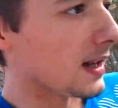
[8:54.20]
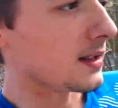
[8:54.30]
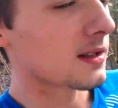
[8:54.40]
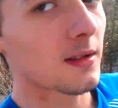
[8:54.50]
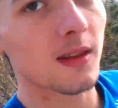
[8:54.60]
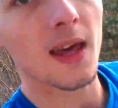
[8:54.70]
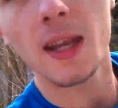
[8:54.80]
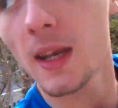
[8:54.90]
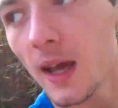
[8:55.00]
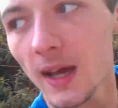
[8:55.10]
And
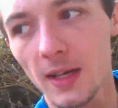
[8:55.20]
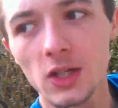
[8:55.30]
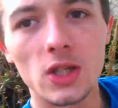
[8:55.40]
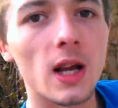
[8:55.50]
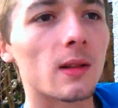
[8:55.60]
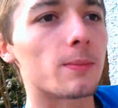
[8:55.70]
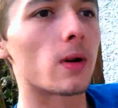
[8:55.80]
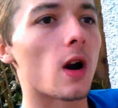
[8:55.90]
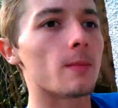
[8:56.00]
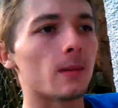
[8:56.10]
then I shall
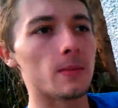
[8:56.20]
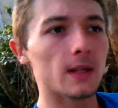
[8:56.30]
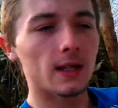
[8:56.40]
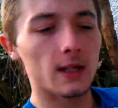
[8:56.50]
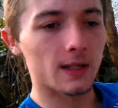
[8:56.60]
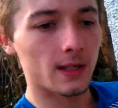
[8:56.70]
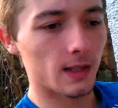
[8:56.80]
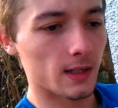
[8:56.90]
probably